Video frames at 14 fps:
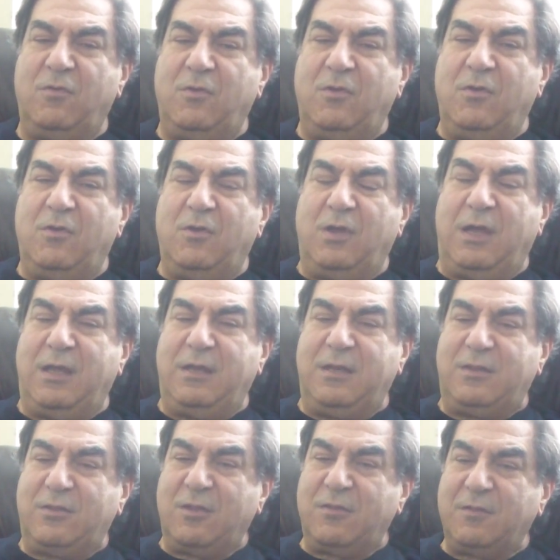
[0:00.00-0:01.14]
and it
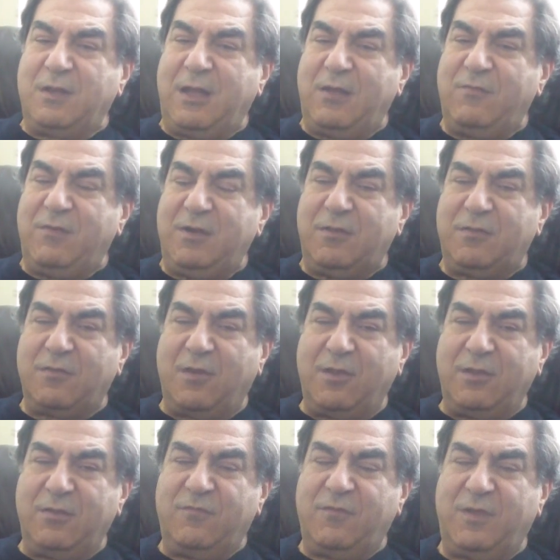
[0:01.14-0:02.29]
doesn't have any side
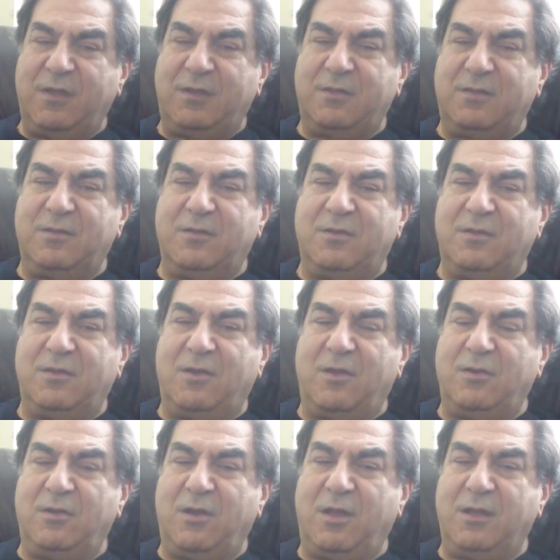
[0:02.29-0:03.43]
effect
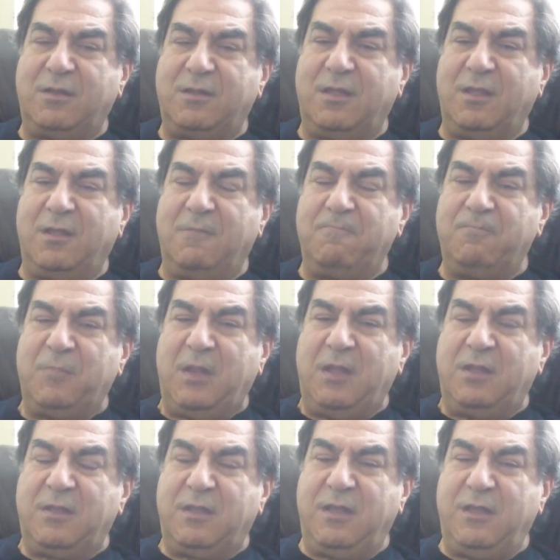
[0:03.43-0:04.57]
unlike the
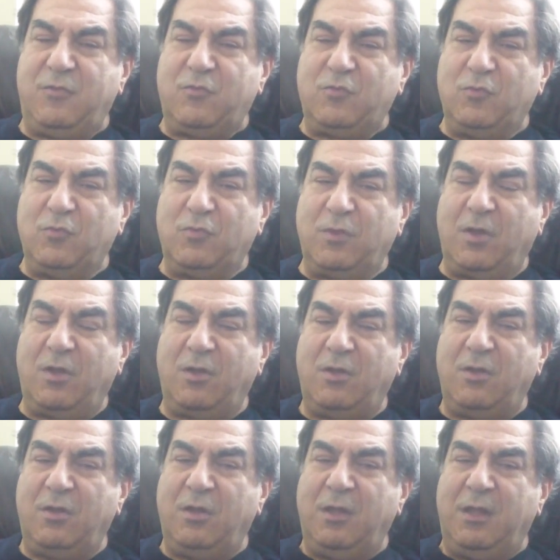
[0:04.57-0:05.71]
Keytruda
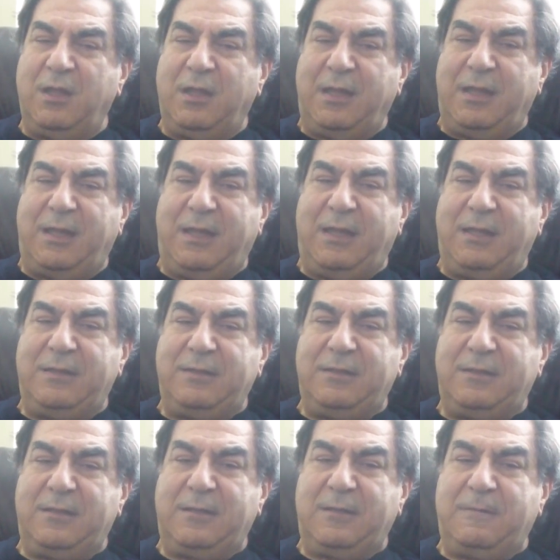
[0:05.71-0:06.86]
and
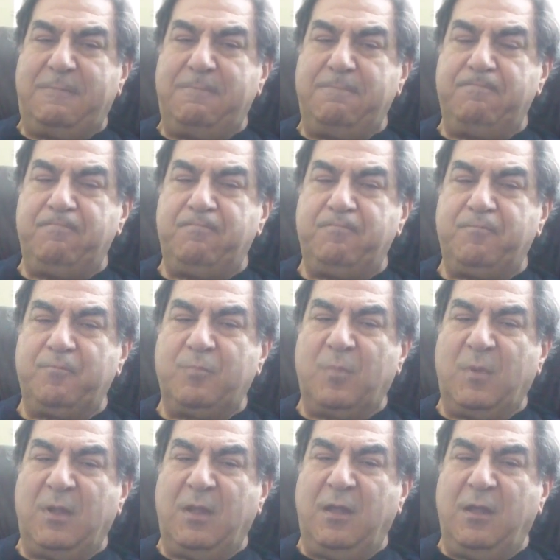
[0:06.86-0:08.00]
um,
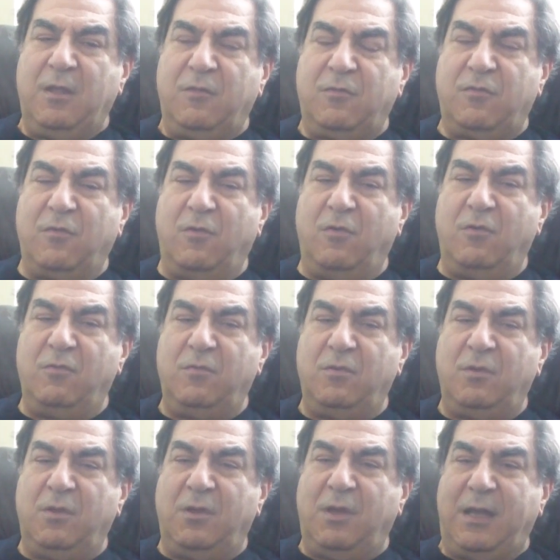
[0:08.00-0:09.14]
so
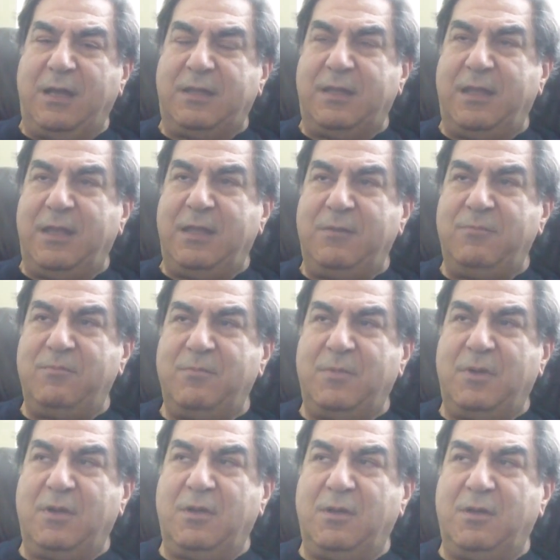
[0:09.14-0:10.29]
I came
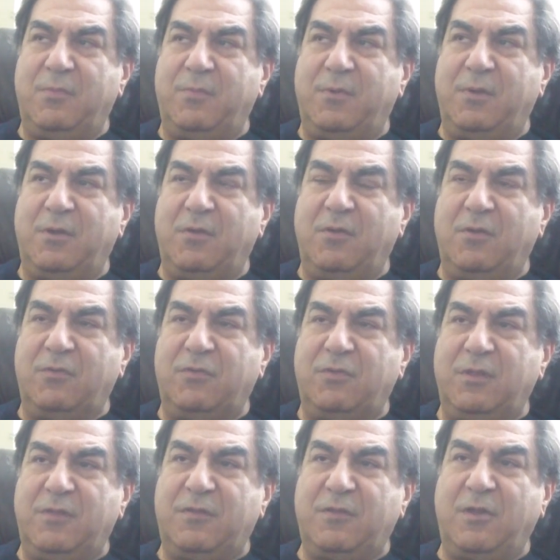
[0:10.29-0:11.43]
up, uh,
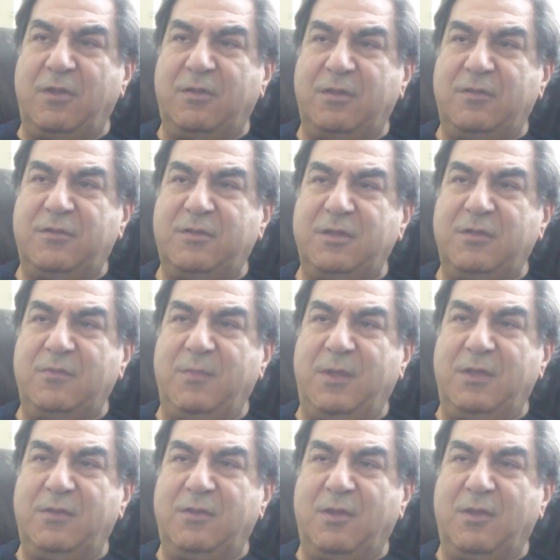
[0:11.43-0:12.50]
started treatment of